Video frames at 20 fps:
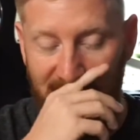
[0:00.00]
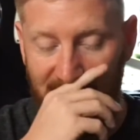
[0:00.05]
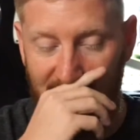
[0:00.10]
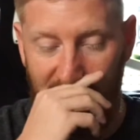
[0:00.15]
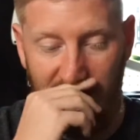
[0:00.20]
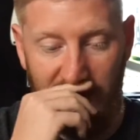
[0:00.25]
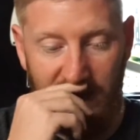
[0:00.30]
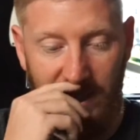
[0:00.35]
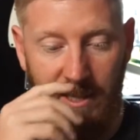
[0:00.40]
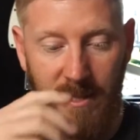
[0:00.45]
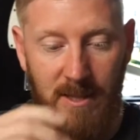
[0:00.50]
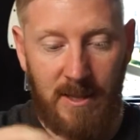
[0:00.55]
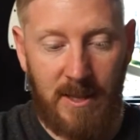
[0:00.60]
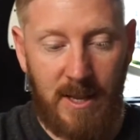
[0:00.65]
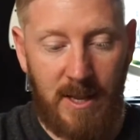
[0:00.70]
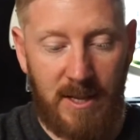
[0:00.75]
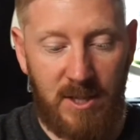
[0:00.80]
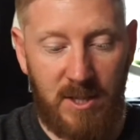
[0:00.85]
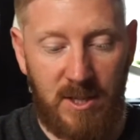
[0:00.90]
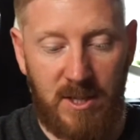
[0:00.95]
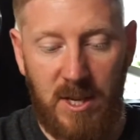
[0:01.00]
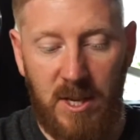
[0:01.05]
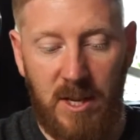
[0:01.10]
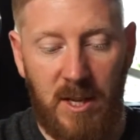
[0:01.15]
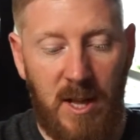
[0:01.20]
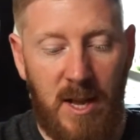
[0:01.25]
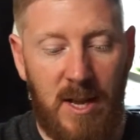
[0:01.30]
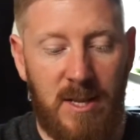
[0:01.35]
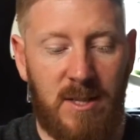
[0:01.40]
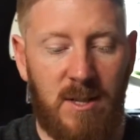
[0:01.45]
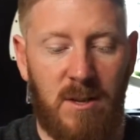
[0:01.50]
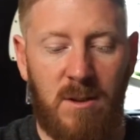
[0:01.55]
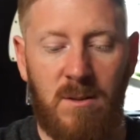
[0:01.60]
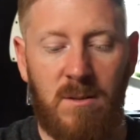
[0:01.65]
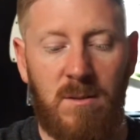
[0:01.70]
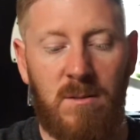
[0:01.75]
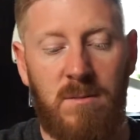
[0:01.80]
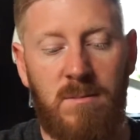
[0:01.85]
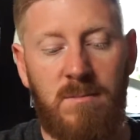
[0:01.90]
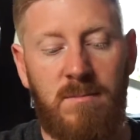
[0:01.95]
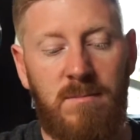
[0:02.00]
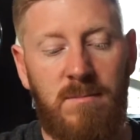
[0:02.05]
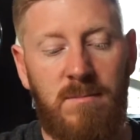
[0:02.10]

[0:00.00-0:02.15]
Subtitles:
they just don't last a whole